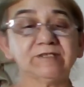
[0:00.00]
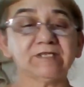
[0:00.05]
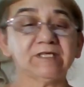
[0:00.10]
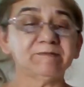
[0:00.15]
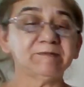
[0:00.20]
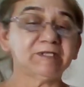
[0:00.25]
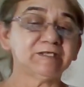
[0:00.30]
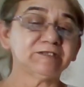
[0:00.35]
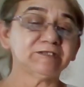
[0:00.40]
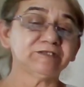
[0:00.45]
I'm
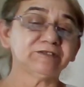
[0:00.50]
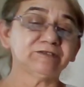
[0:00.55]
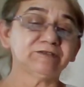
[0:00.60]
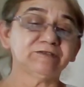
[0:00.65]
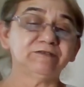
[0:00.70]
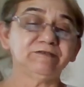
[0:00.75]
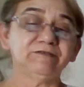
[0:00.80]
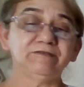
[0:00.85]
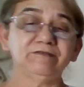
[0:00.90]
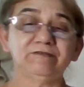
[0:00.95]
not
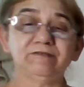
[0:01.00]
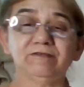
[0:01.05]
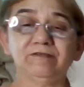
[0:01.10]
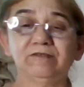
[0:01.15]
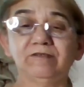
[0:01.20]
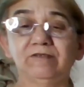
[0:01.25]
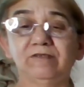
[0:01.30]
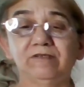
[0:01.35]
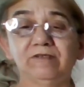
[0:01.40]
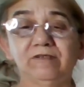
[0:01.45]
sure.
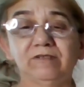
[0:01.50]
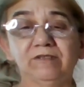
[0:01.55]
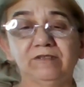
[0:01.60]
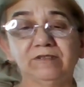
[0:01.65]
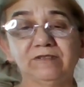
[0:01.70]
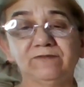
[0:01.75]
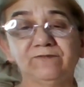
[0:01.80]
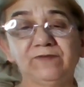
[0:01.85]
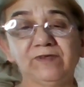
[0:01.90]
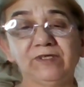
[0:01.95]

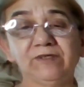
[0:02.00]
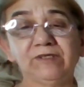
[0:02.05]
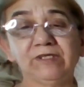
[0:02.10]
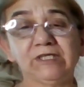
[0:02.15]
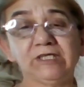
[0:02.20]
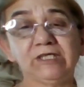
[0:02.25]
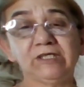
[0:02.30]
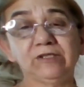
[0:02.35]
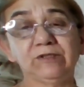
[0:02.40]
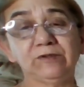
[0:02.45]
Very
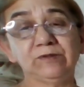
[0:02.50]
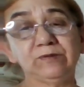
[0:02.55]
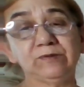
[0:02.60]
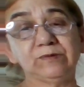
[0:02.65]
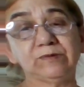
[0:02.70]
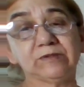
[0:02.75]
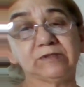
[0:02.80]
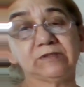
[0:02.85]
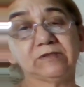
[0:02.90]
cute.